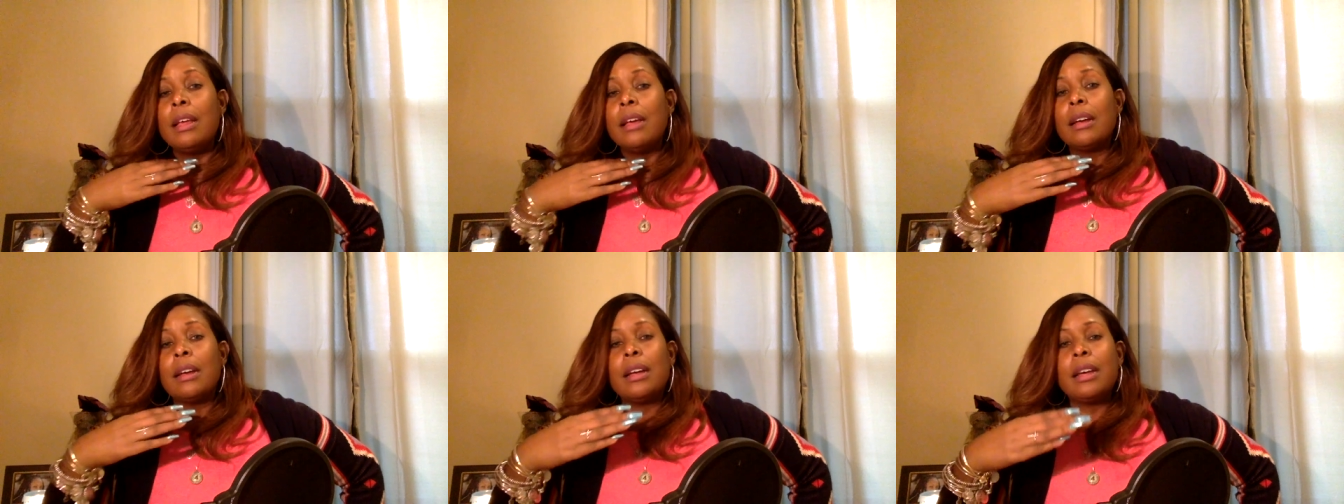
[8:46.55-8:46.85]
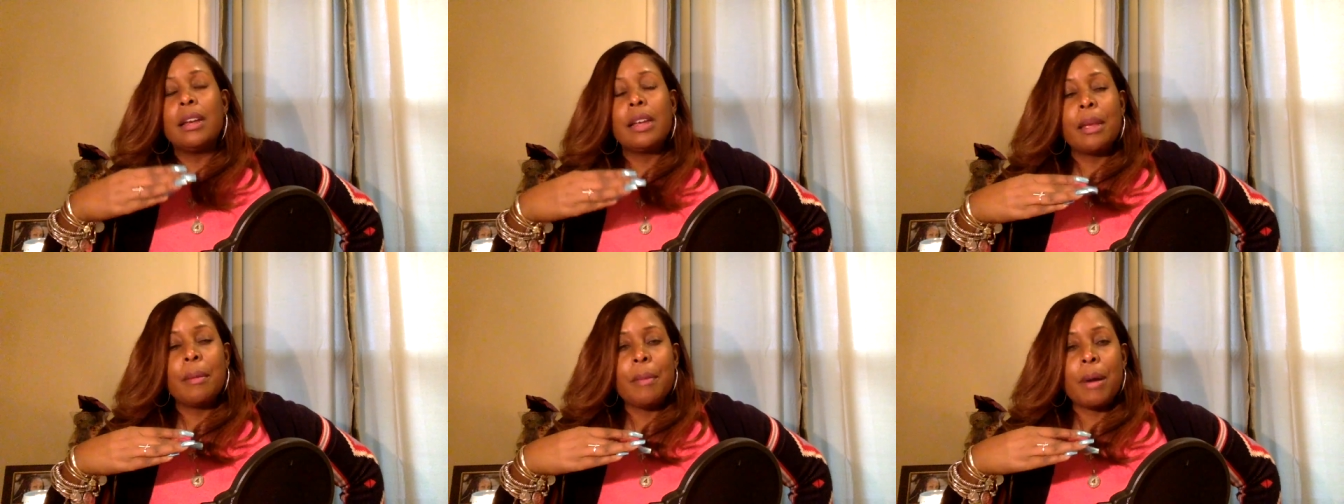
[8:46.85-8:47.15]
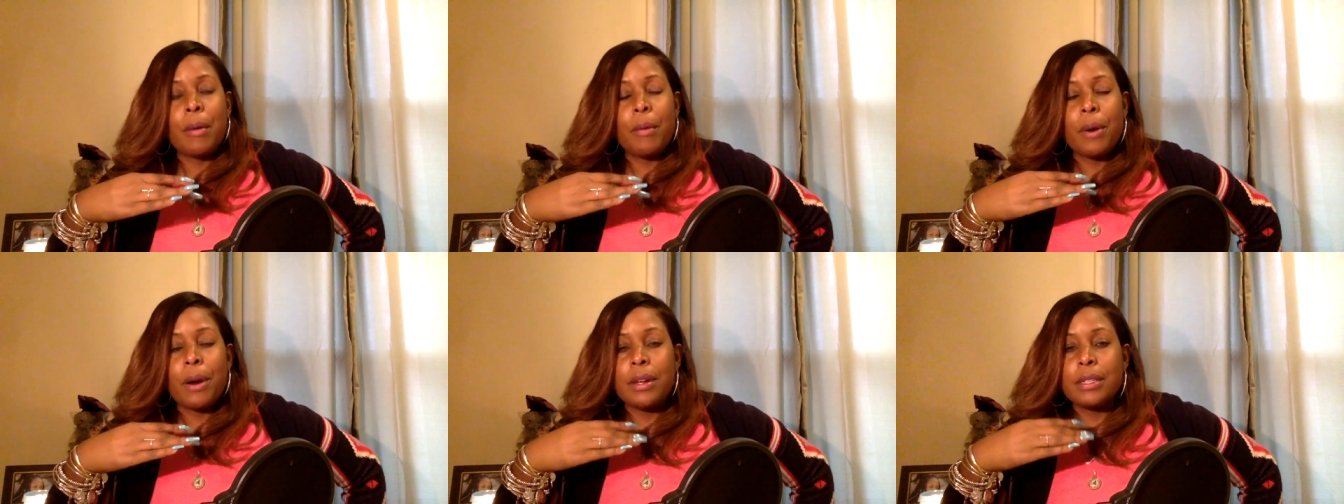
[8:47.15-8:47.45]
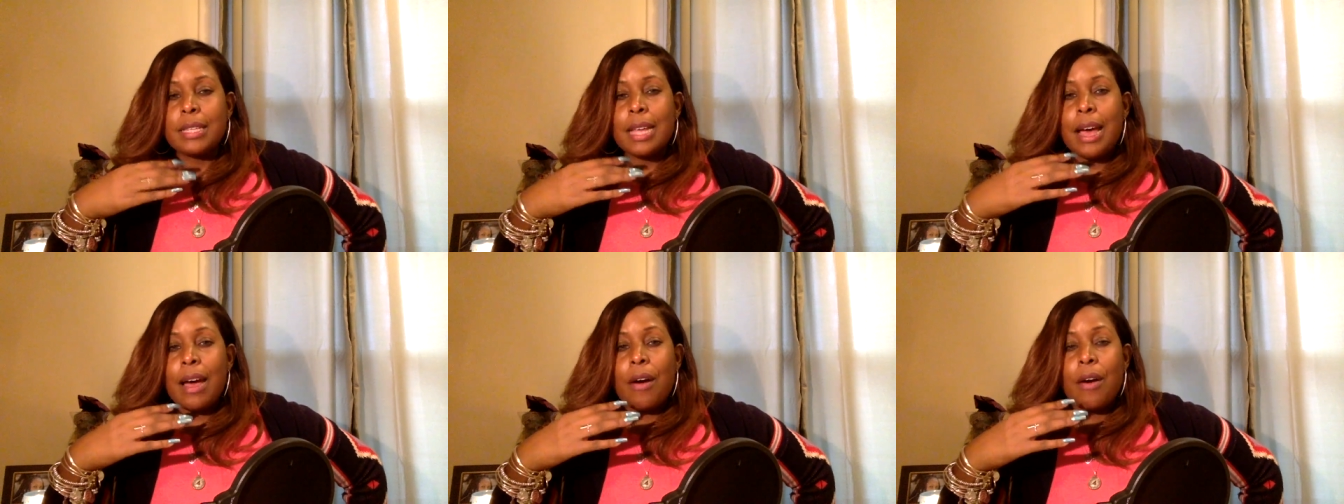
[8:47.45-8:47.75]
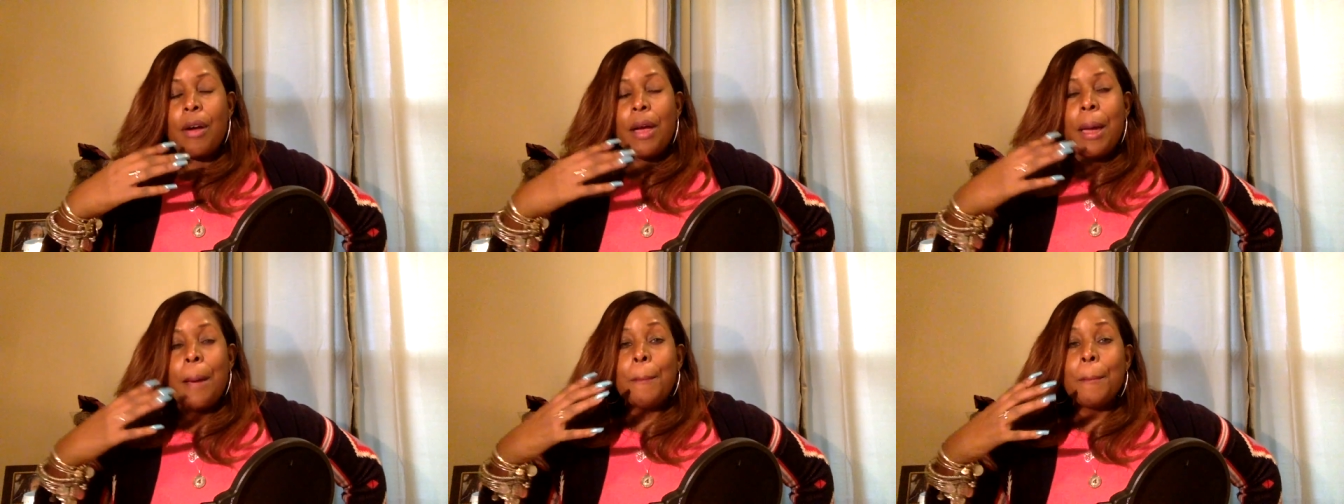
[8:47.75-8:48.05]
Couldn't get my words
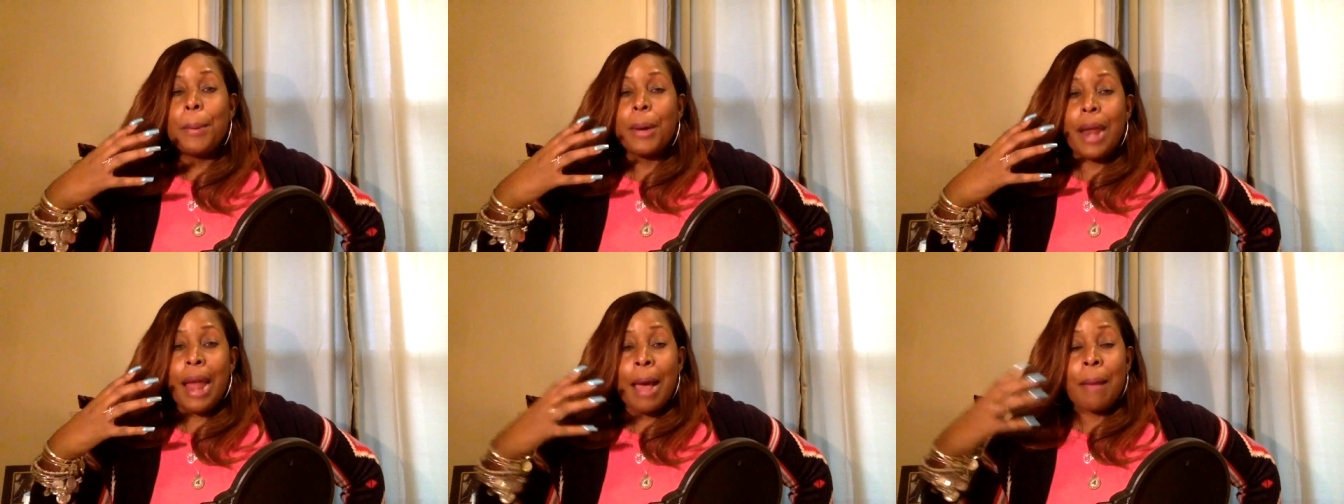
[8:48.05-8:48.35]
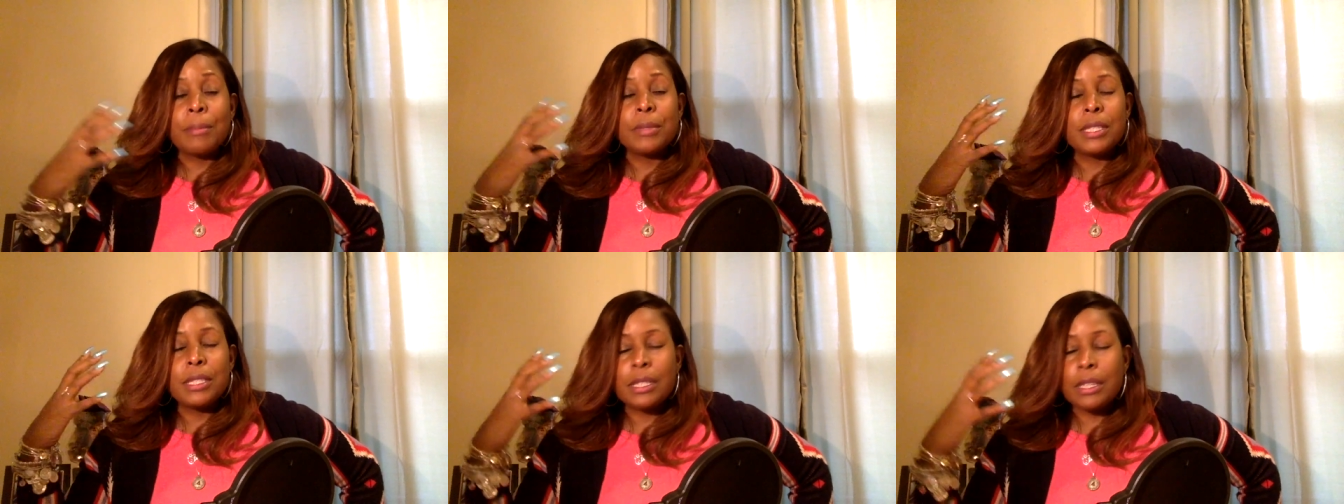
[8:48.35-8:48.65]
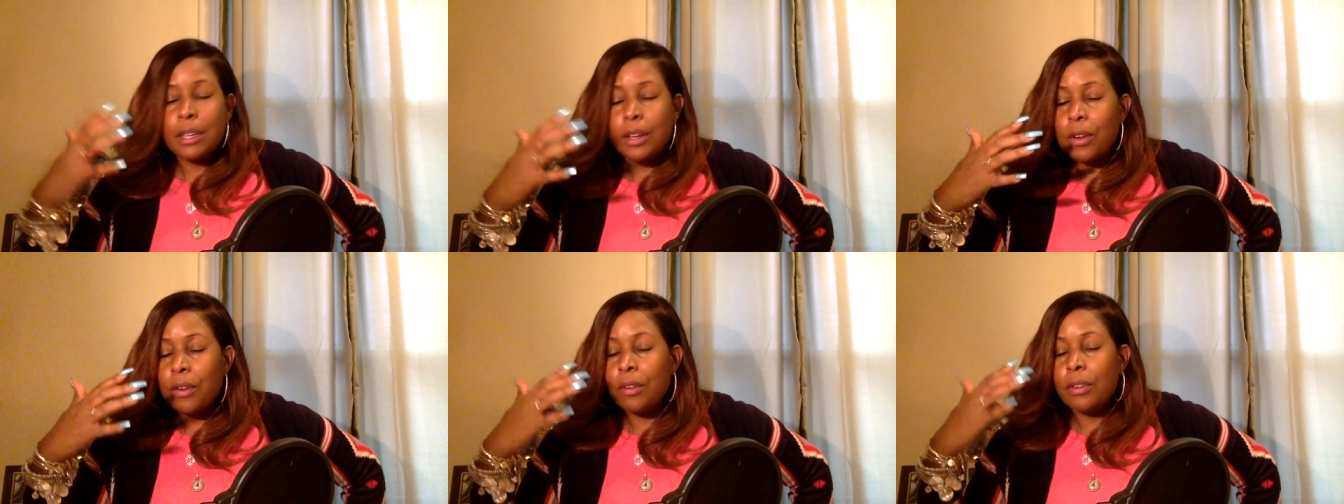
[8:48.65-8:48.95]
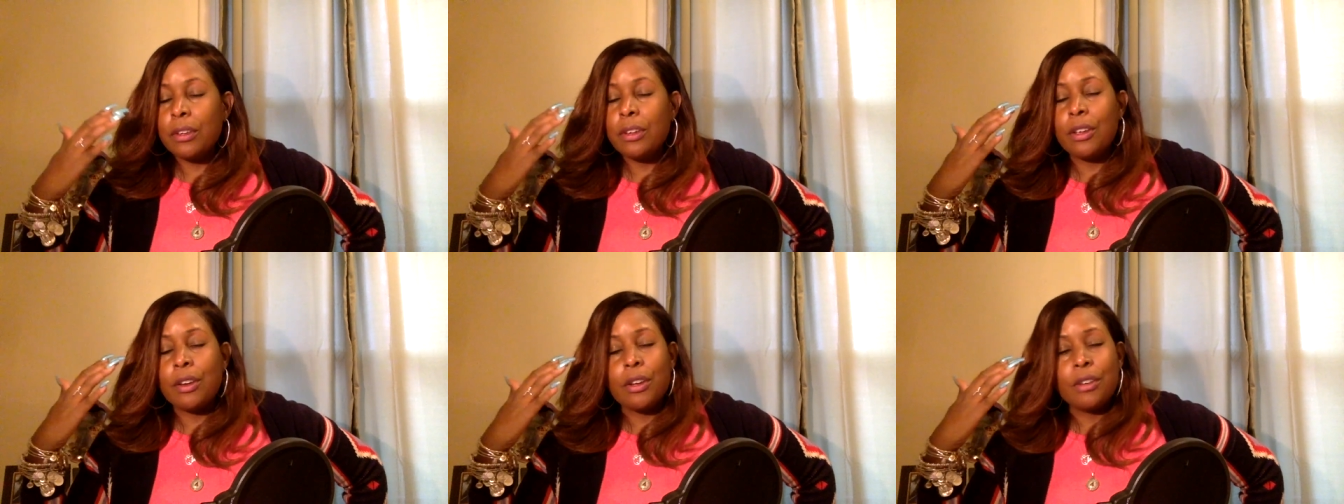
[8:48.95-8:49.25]
out, but I'm still,